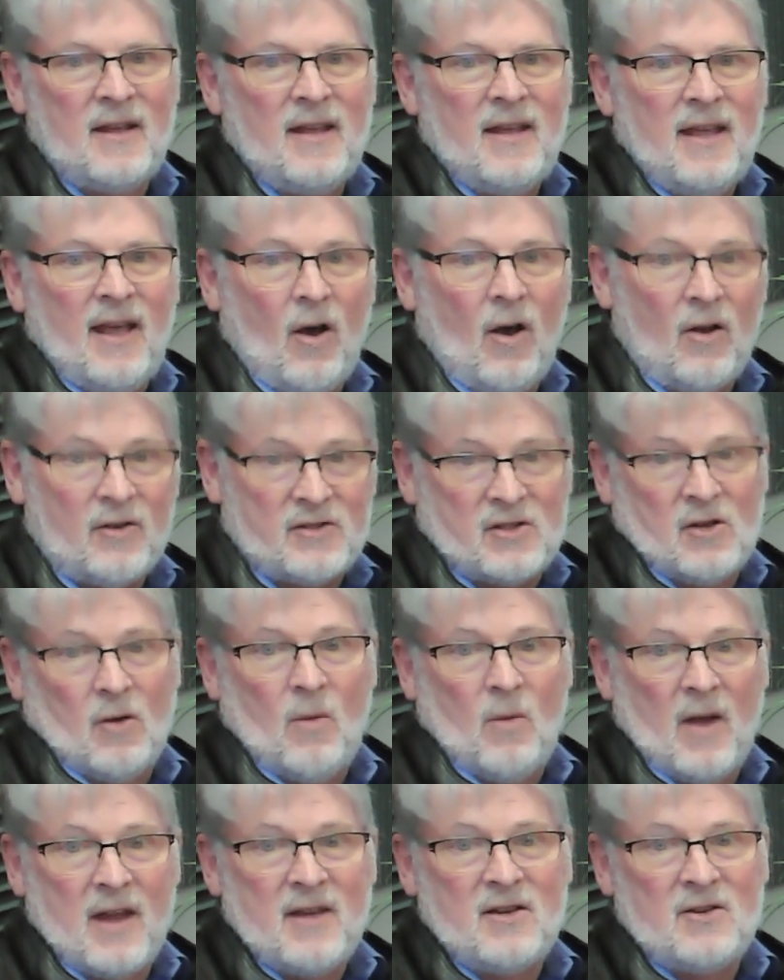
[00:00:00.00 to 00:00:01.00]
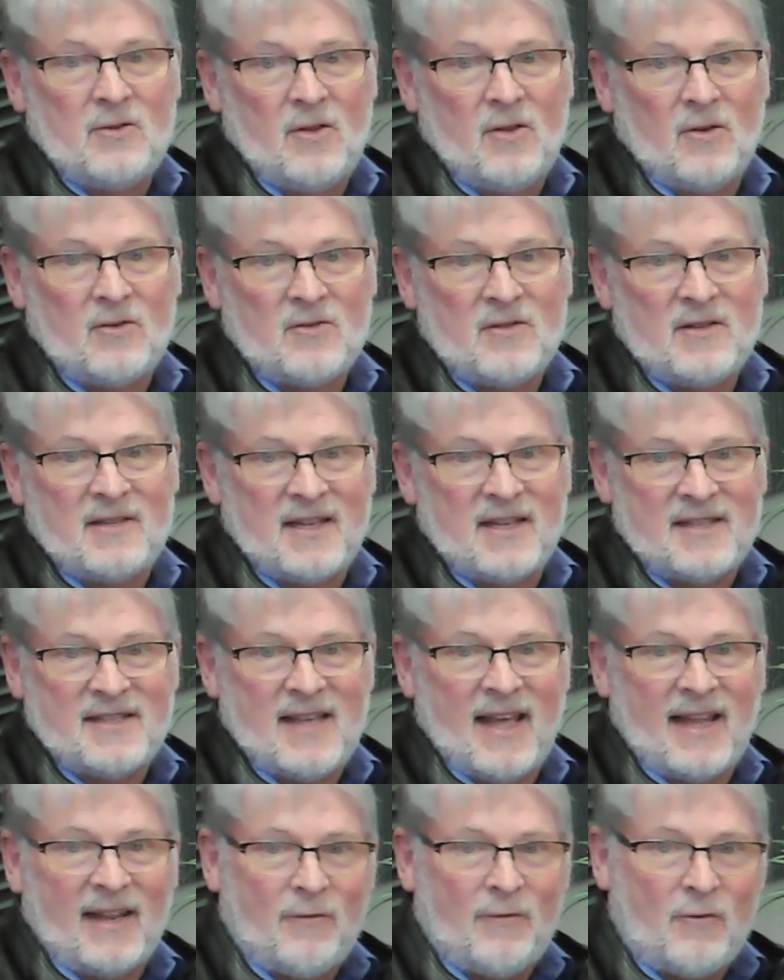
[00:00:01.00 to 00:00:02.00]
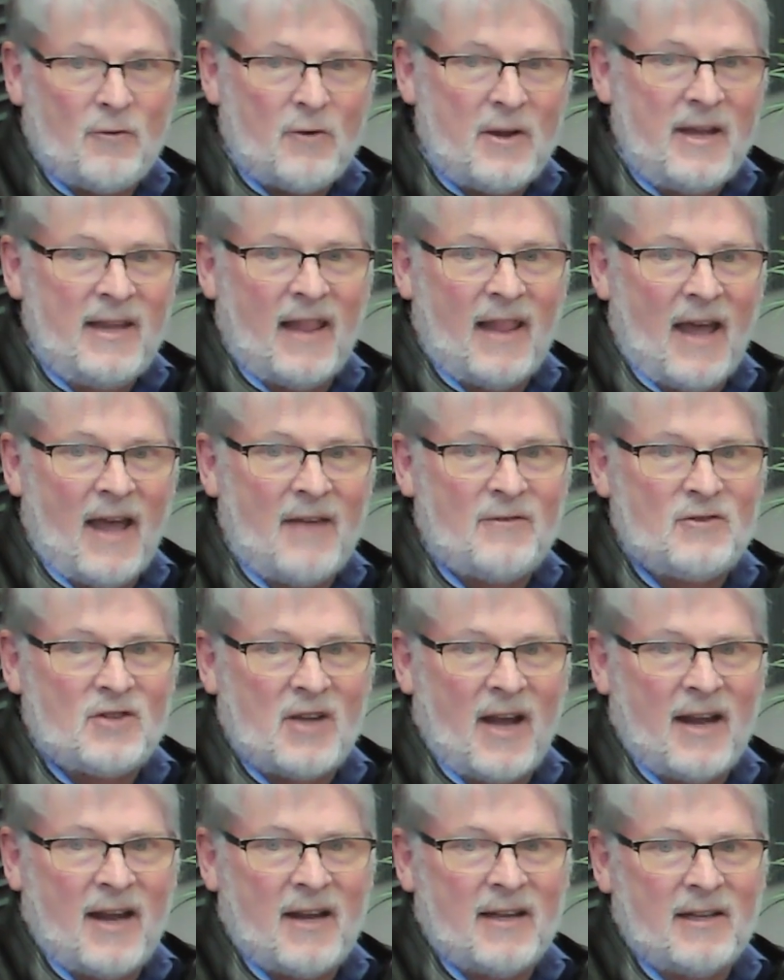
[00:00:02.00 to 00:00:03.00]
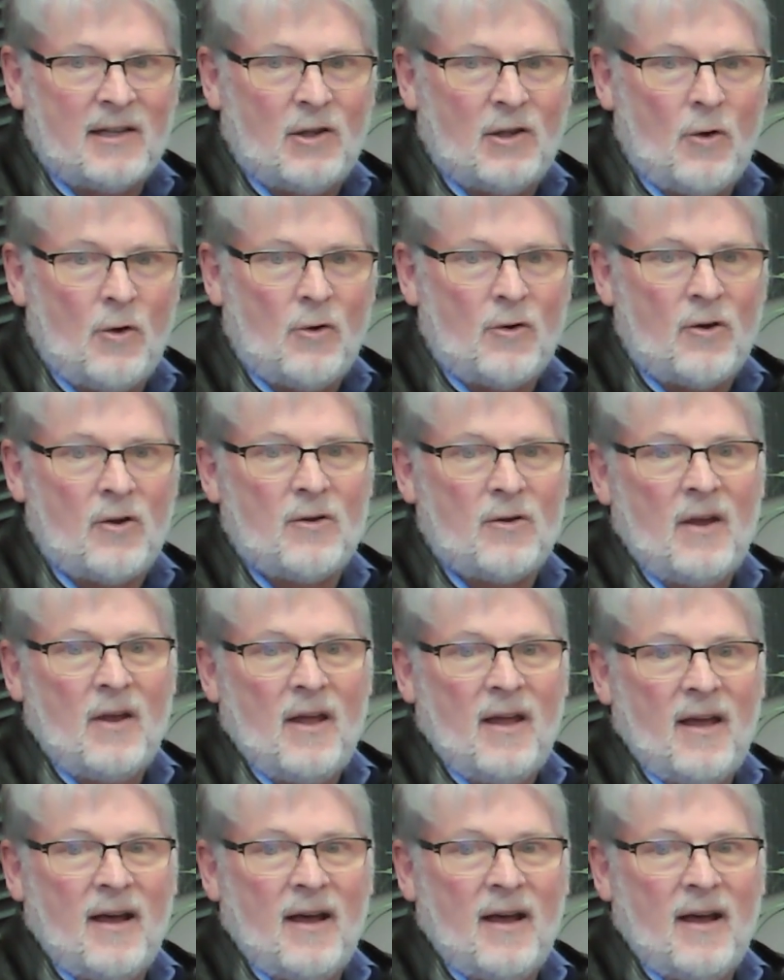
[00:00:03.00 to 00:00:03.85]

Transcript: Also, when does that free life jacket loaner,